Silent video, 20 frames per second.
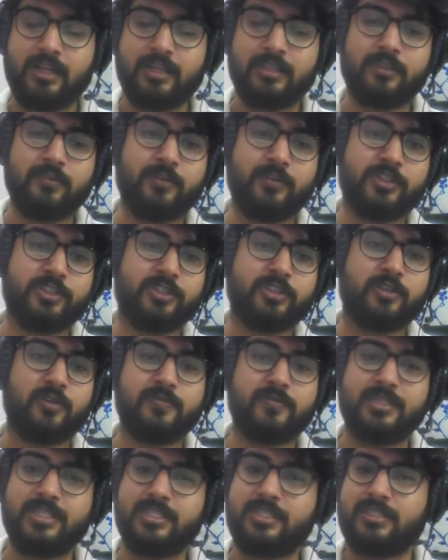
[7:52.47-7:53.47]
the version
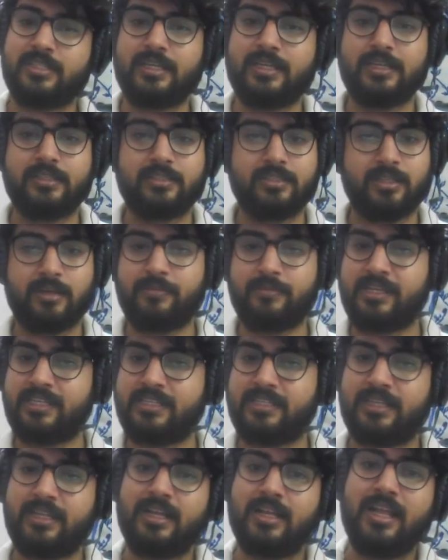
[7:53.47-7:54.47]
of this, it's
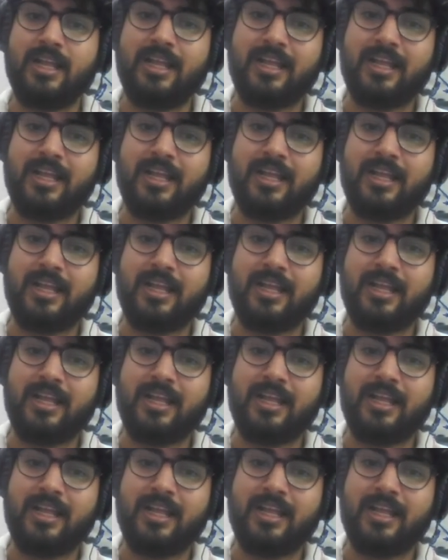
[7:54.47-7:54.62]
amazing.